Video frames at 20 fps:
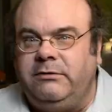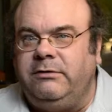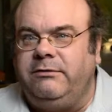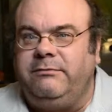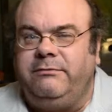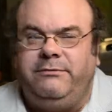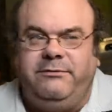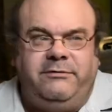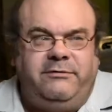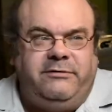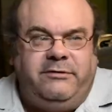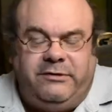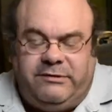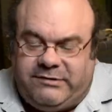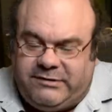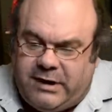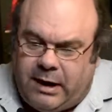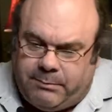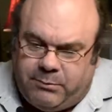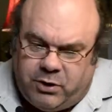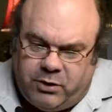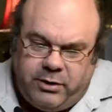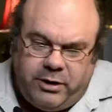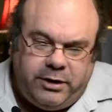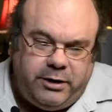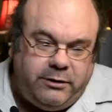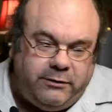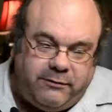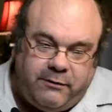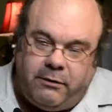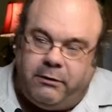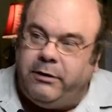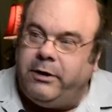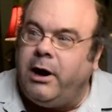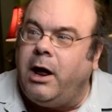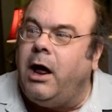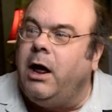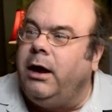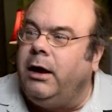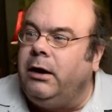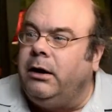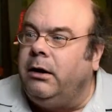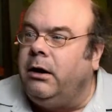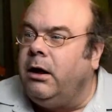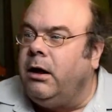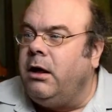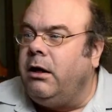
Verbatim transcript: You, every day. You stop learning, you start dying.